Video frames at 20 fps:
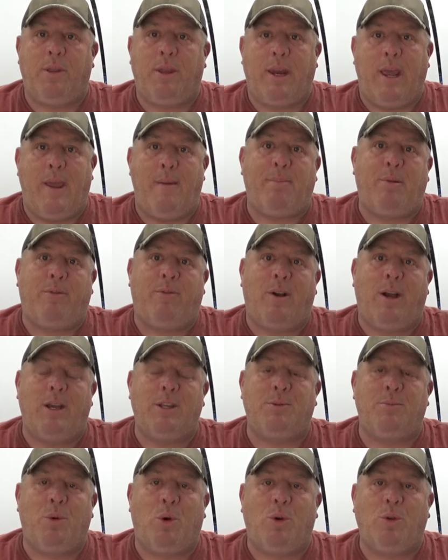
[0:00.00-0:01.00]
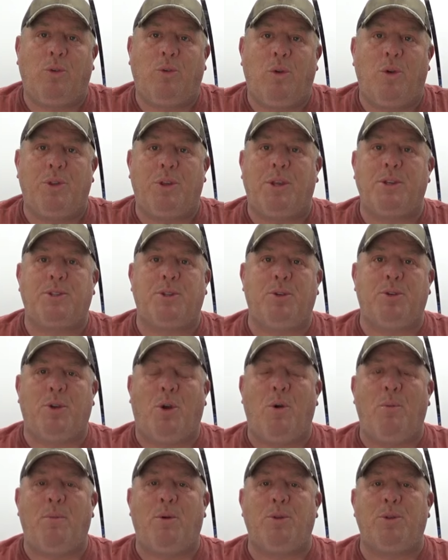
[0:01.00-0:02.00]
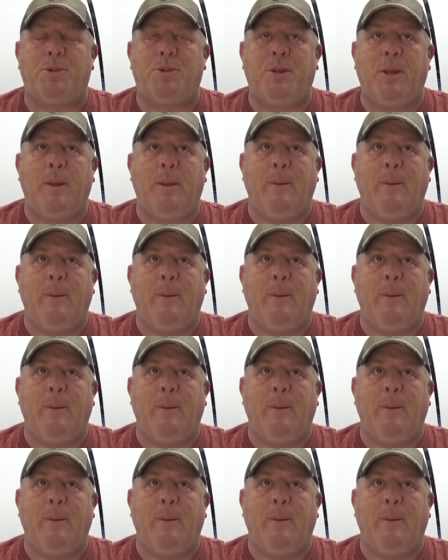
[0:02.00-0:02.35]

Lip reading: It amplifies mold growth because there's almost